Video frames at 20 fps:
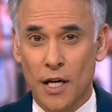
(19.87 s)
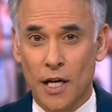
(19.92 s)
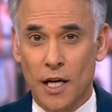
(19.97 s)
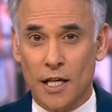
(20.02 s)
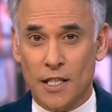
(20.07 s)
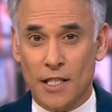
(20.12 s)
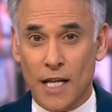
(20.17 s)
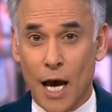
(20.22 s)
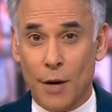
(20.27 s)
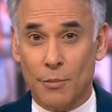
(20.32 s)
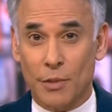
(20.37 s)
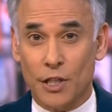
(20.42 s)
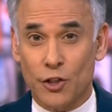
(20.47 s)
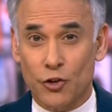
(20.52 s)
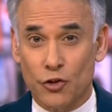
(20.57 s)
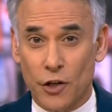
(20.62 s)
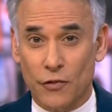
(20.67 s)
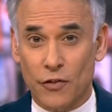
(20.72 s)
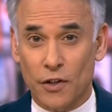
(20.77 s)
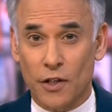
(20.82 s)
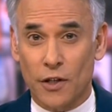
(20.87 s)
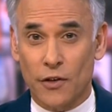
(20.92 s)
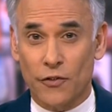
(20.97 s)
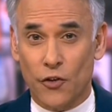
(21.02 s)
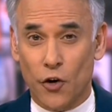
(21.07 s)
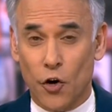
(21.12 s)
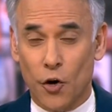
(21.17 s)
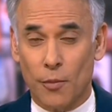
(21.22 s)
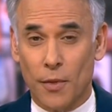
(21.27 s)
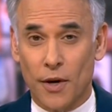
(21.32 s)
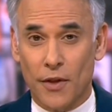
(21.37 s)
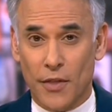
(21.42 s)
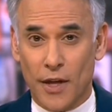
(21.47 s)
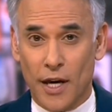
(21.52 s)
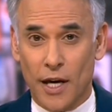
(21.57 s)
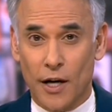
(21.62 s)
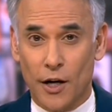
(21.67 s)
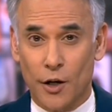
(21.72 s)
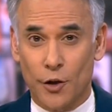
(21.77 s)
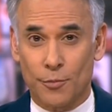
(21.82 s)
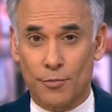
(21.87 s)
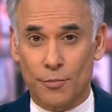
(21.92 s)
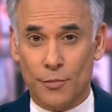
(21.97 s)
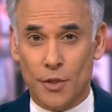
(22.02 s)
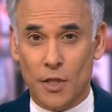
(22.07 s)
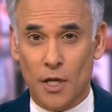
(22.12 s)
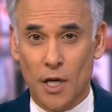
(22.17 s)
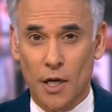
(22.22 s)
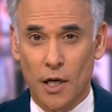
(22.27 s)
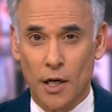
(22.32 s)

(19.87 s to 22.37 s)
has now been driven from their homes.